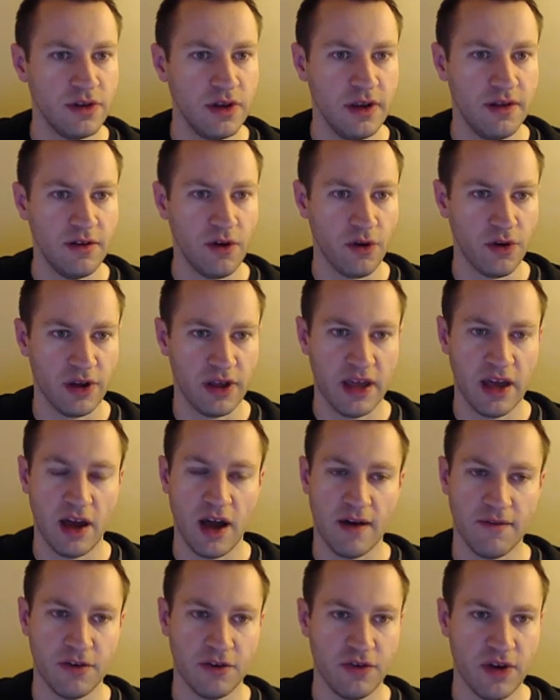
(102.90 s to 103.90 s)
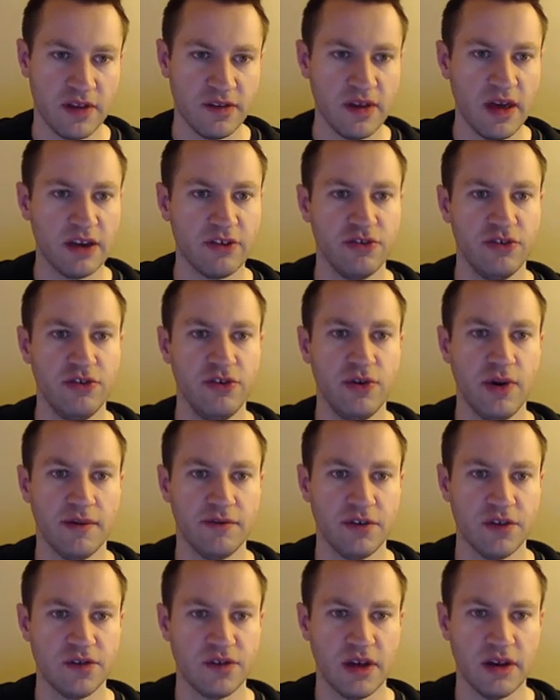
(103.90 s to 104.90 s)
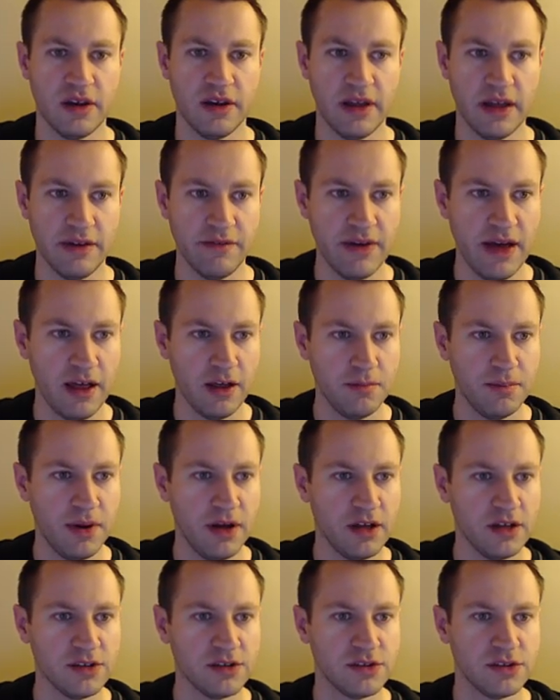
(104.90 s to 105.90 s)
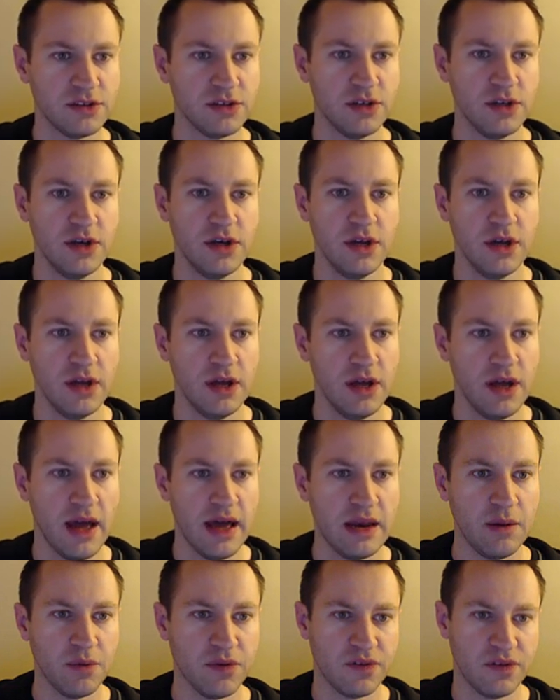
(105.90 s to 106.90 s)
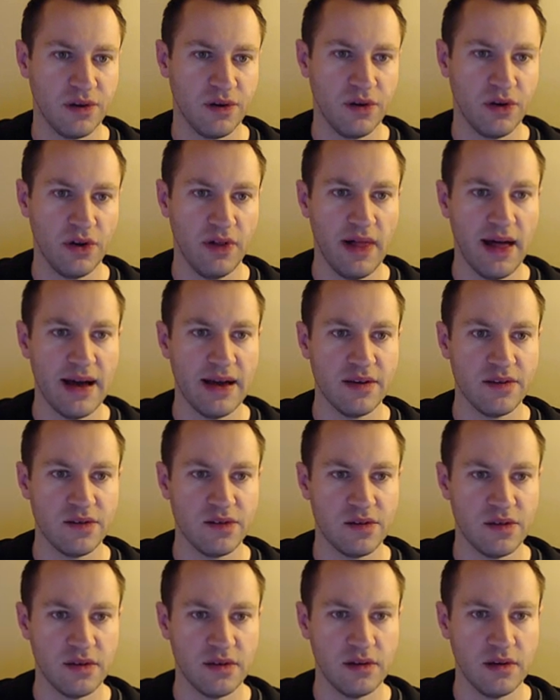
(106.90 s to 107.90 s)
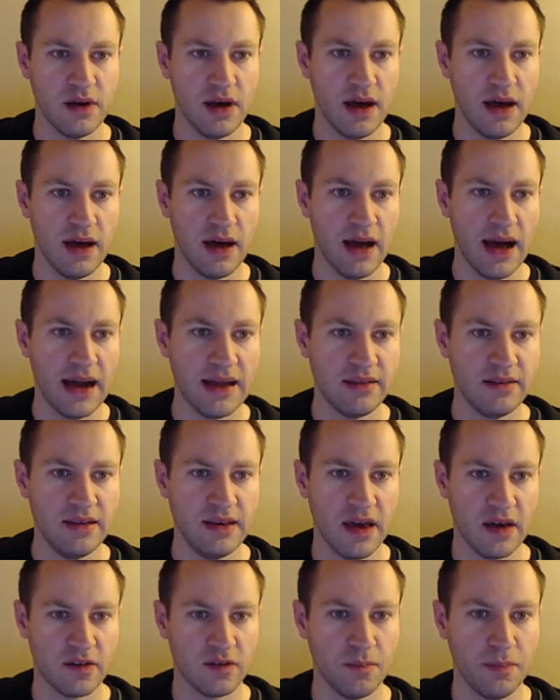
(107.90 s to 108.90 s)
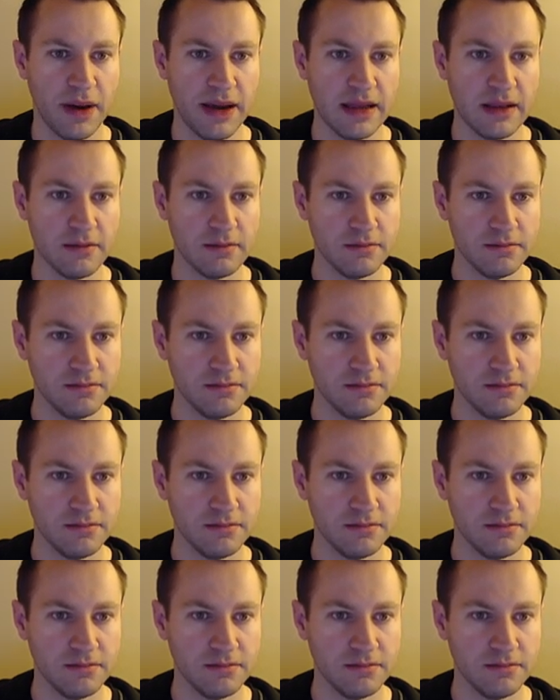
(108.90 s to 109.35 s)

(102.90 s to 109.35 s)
in order to kick off the transaction, you have to send a data valid pulse, and it will serialize uh, ITX byte.